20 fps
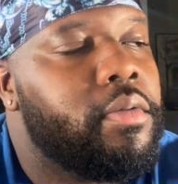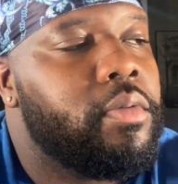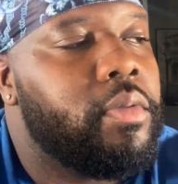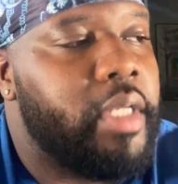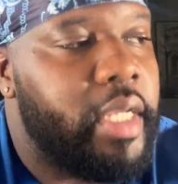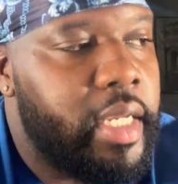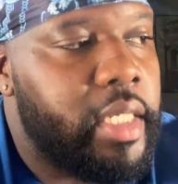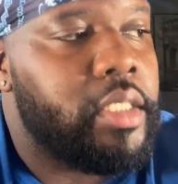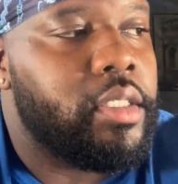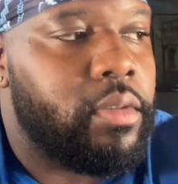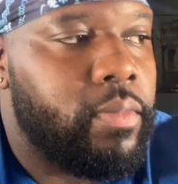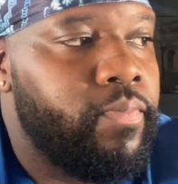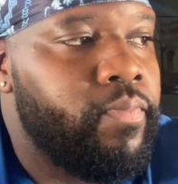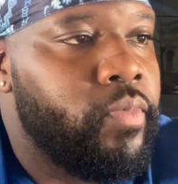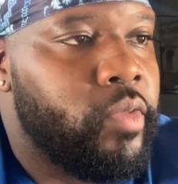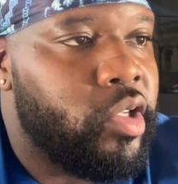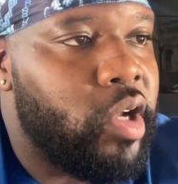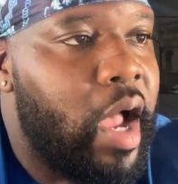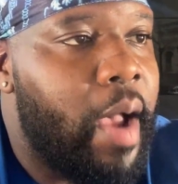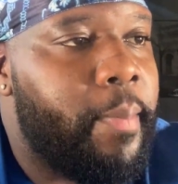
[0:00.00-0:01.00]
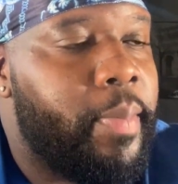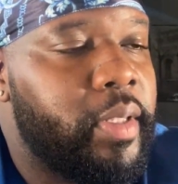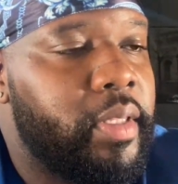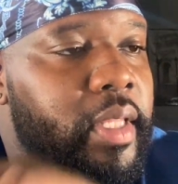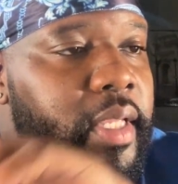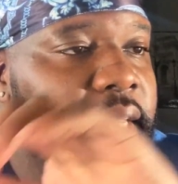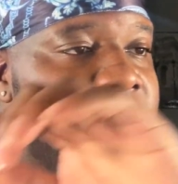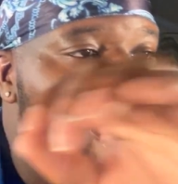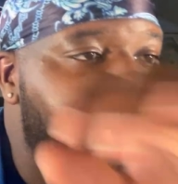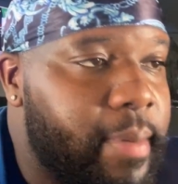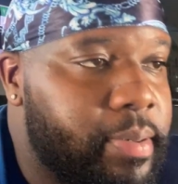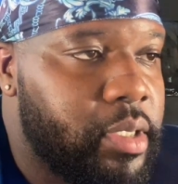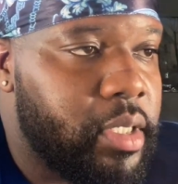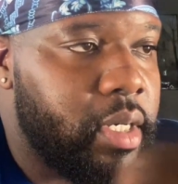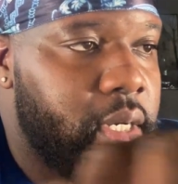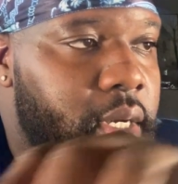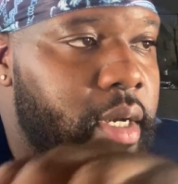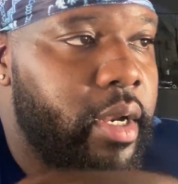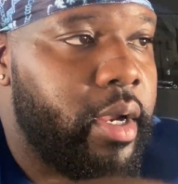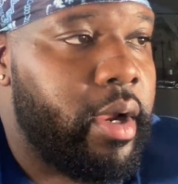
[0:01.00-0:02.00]
Yes. So I put the caption
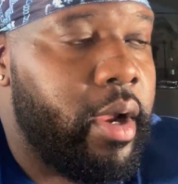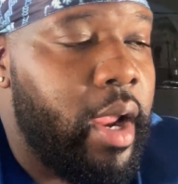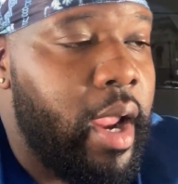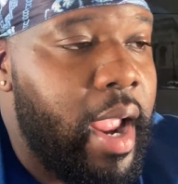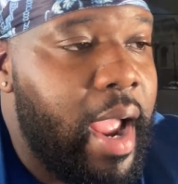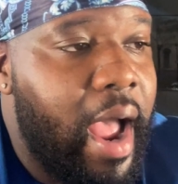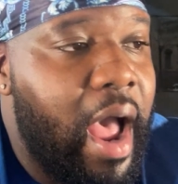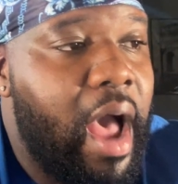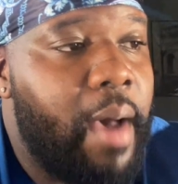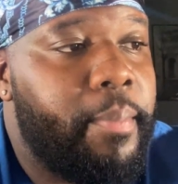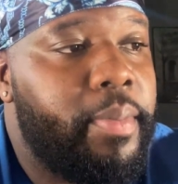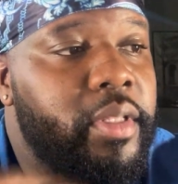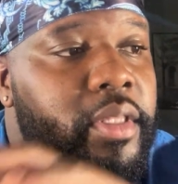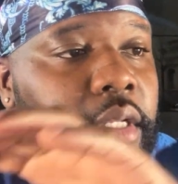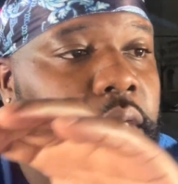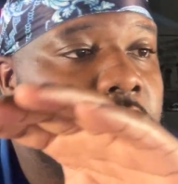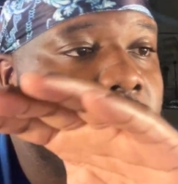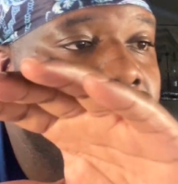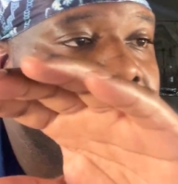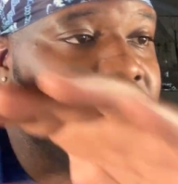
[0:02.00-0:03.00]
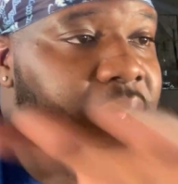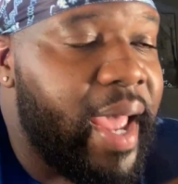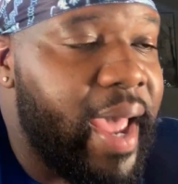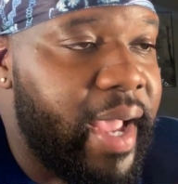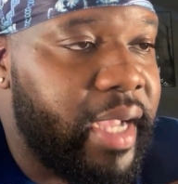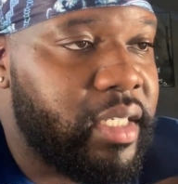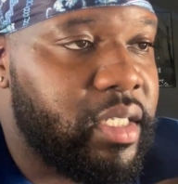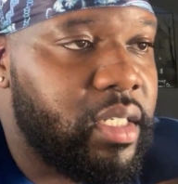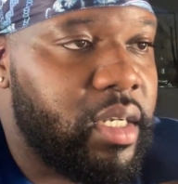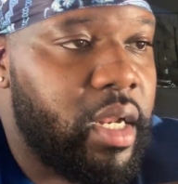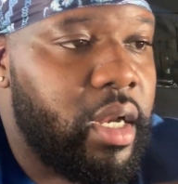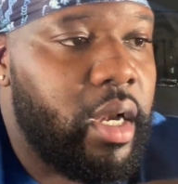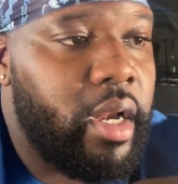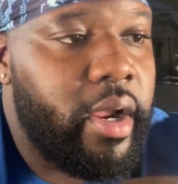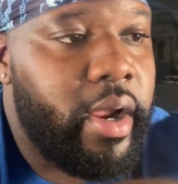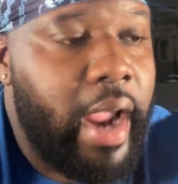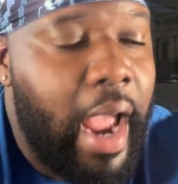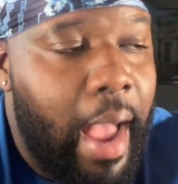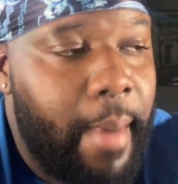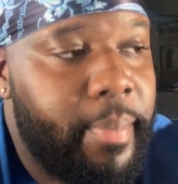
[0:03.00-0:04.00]
in there. I put the call to action in
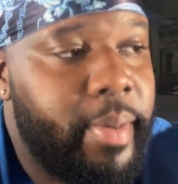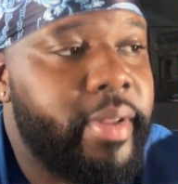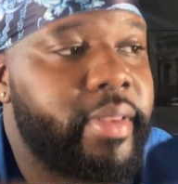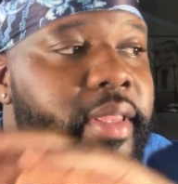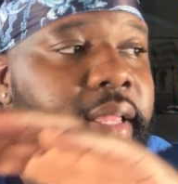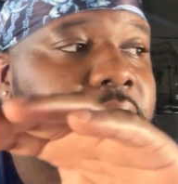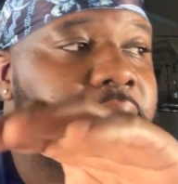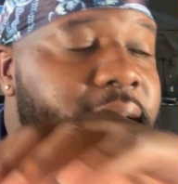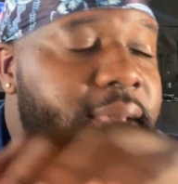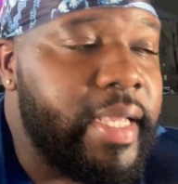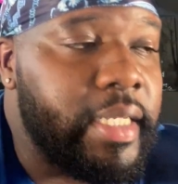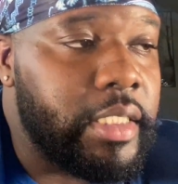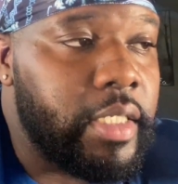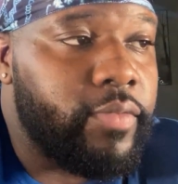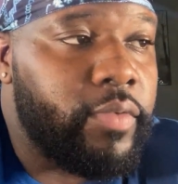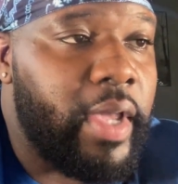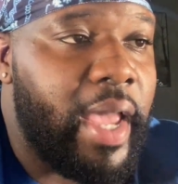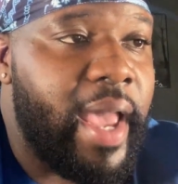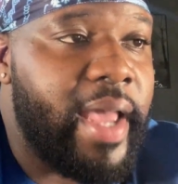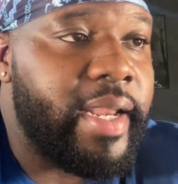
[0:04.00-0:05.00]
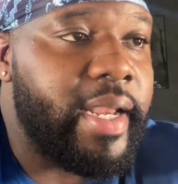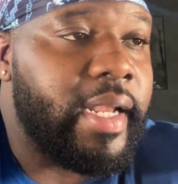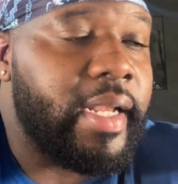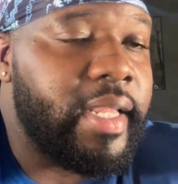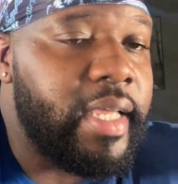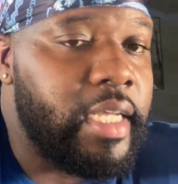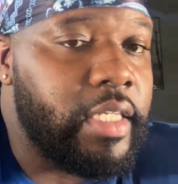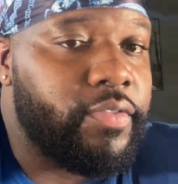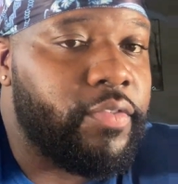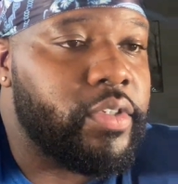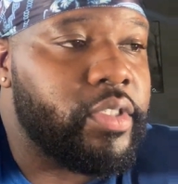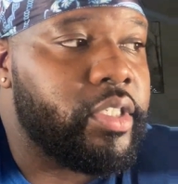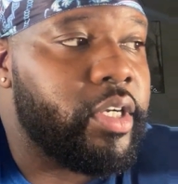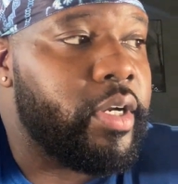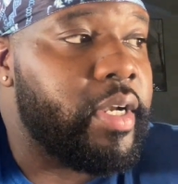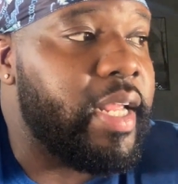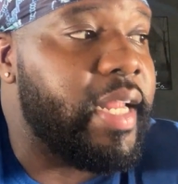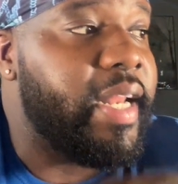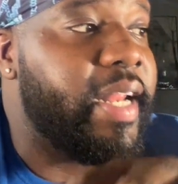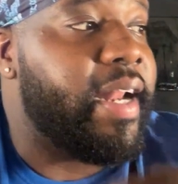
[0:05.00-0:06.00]
there. I put the links. If we add in links for
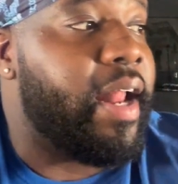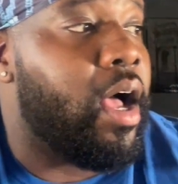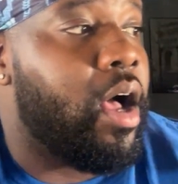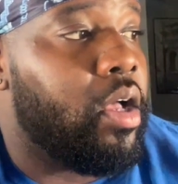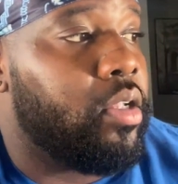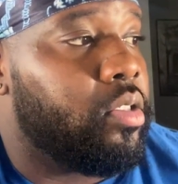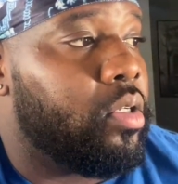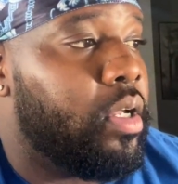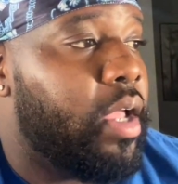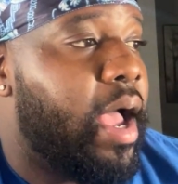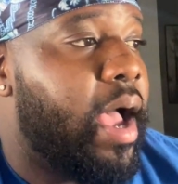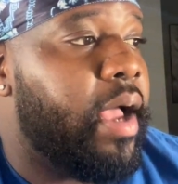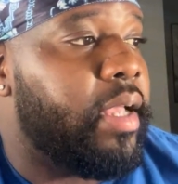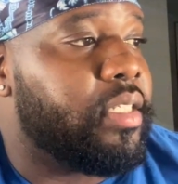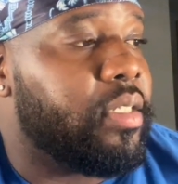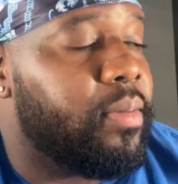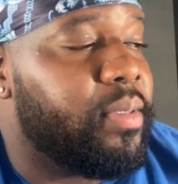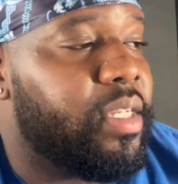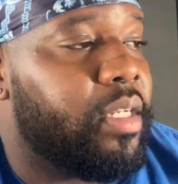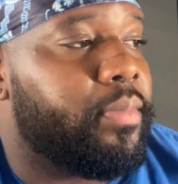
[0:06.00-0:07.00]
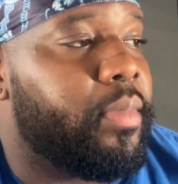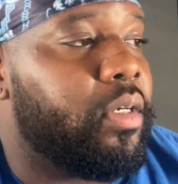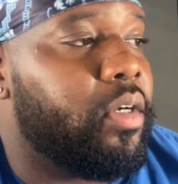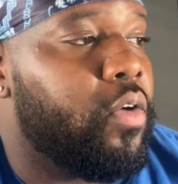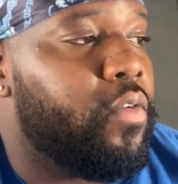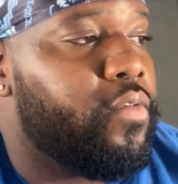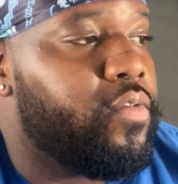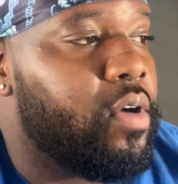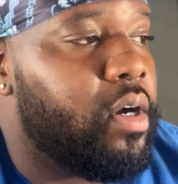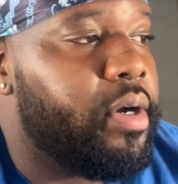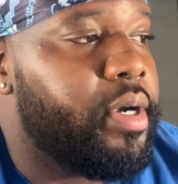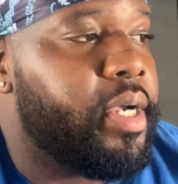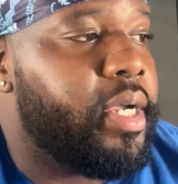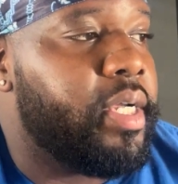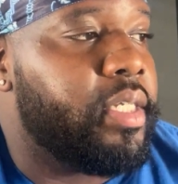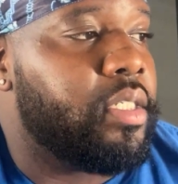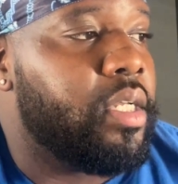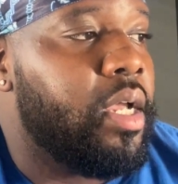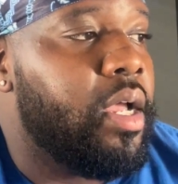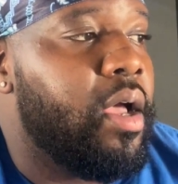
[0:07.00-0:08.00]
certain, and then I sometimes I go far
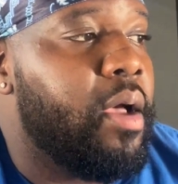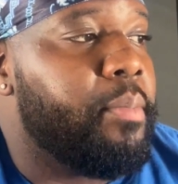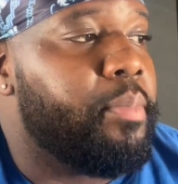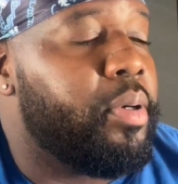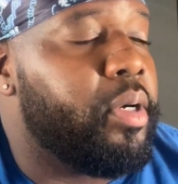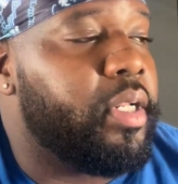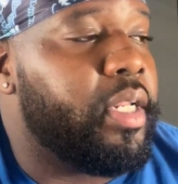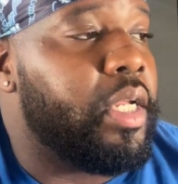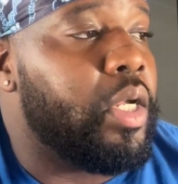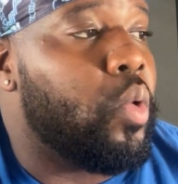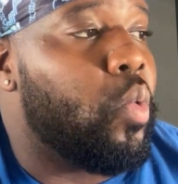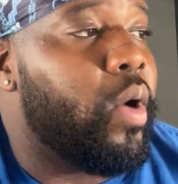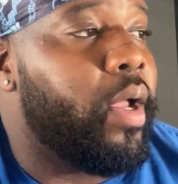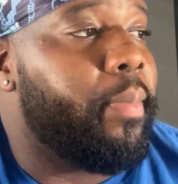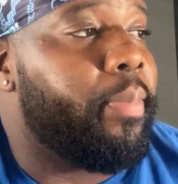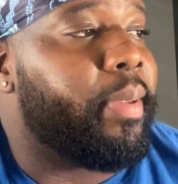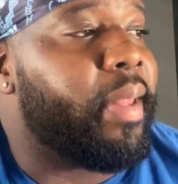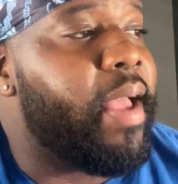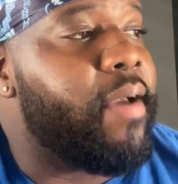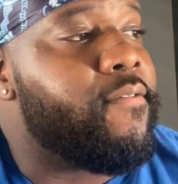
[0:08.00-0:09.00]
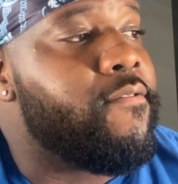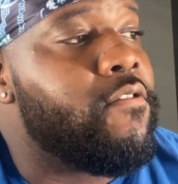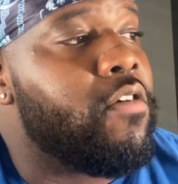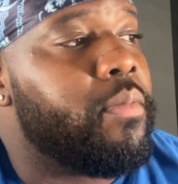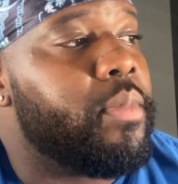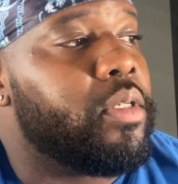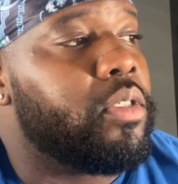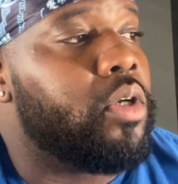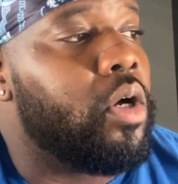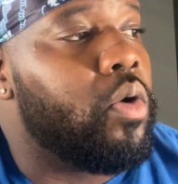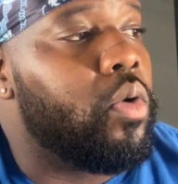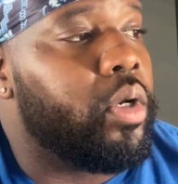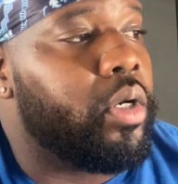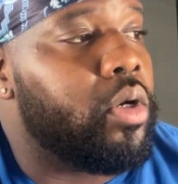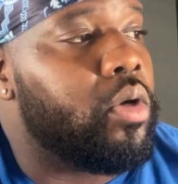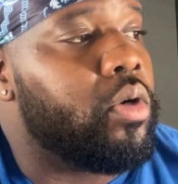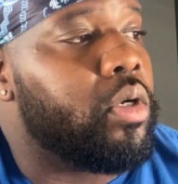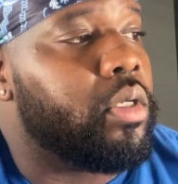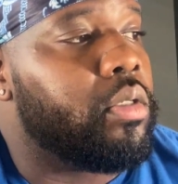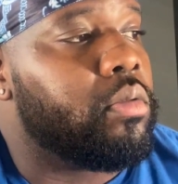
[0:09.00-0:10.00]
as putting what platform is going
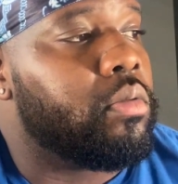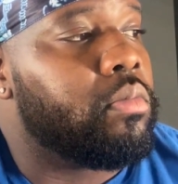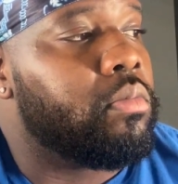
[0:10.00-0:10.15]
on.